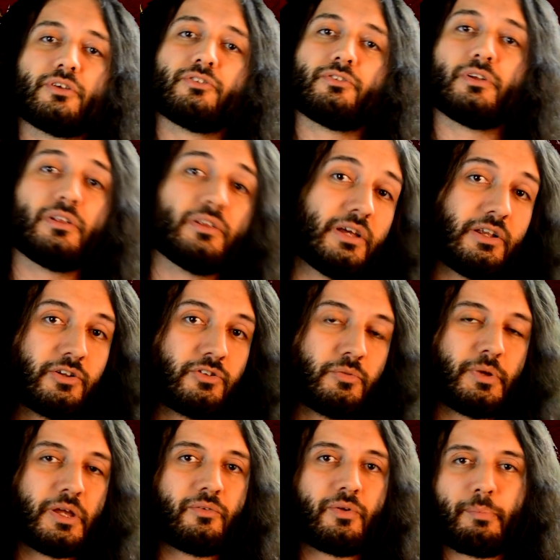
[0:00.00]
It still needed to
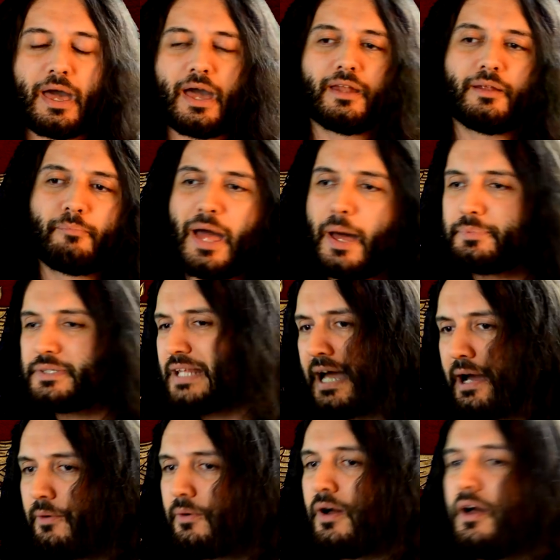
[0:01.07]
be repaired, and perhaps
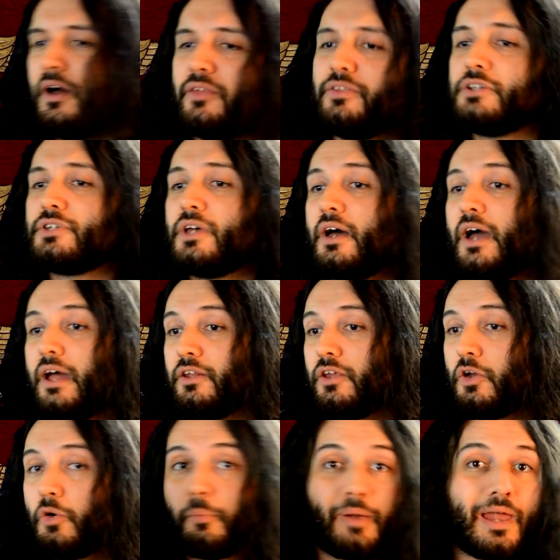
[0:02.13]
now this
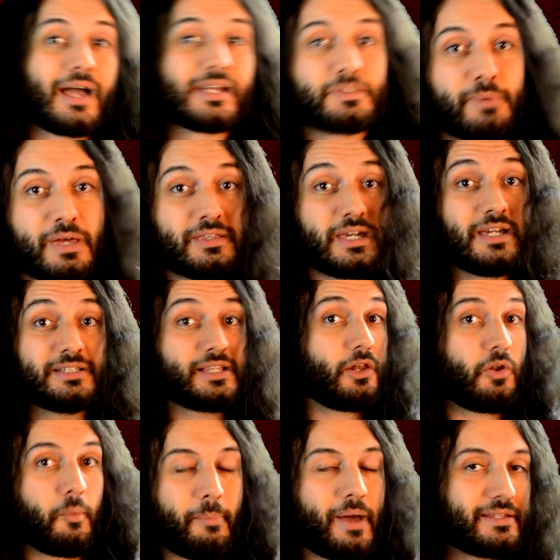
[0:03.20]
new blacksmith, he's a
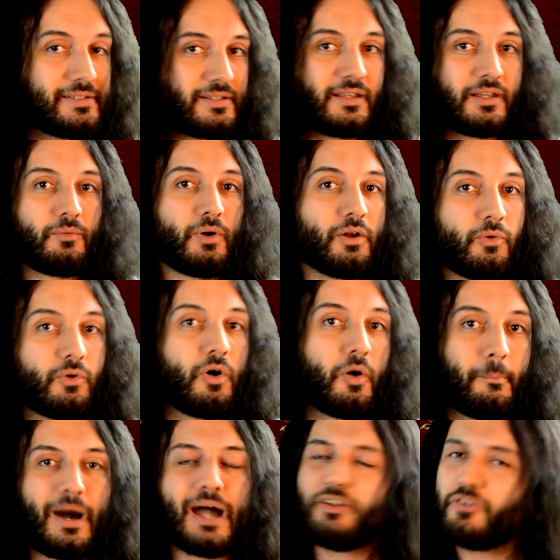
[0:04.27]
lot better than the one who got
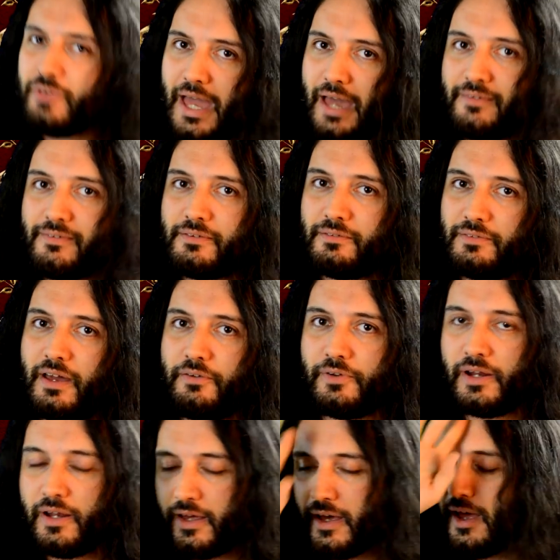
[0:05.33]
mine. So yes, definitely.